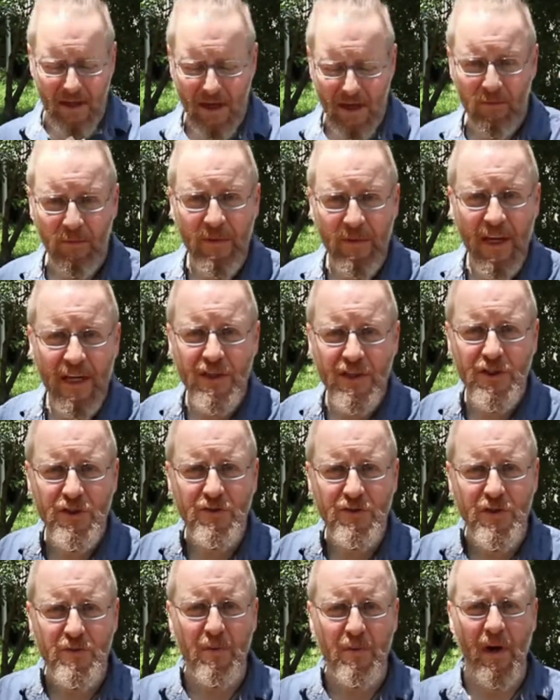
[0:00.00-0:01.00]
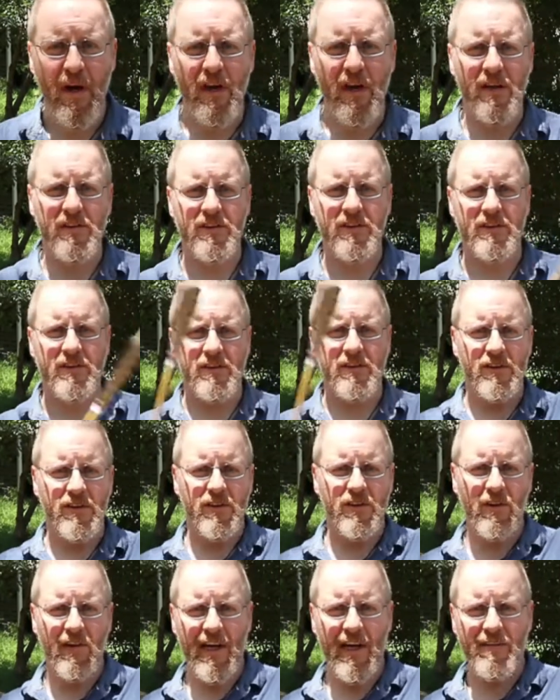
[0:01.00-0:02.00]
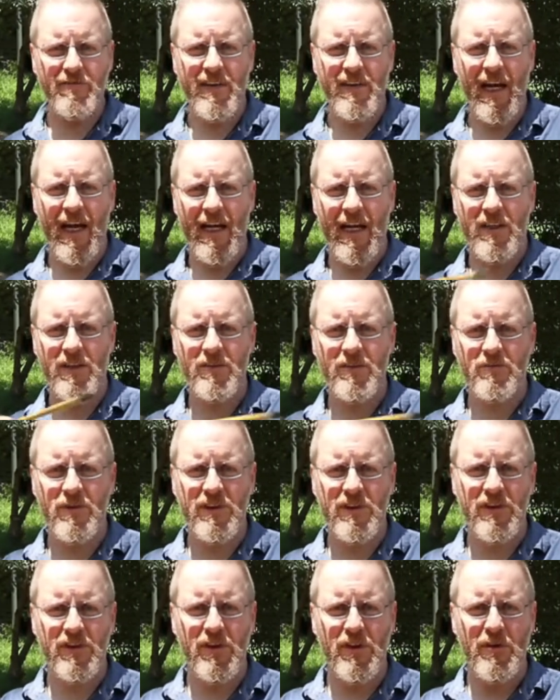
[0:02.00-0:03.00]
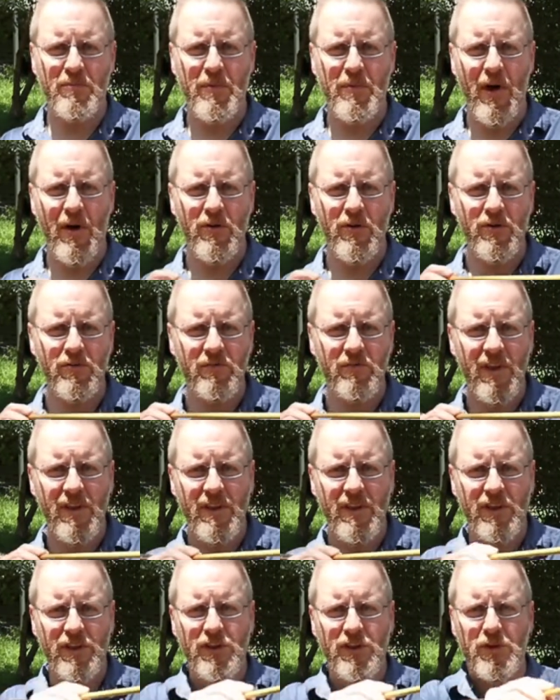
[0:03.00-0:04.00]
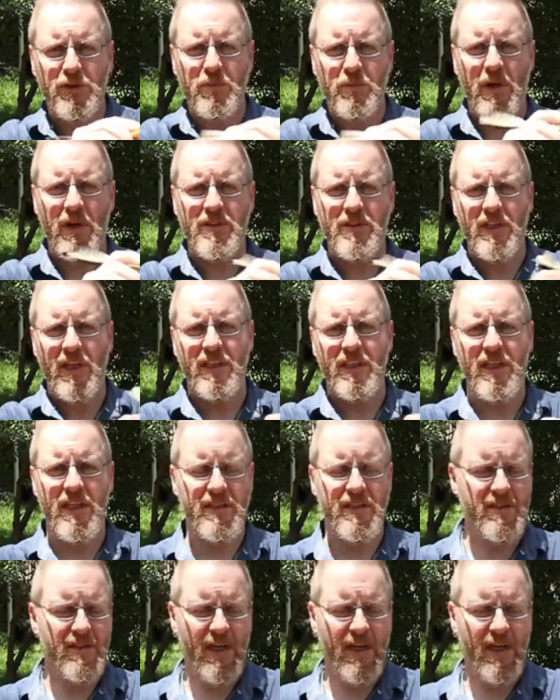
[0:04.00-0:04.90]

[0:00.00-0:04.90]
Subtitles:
and when that shoots past your left hand, which is on the bow, as it shoots past like this,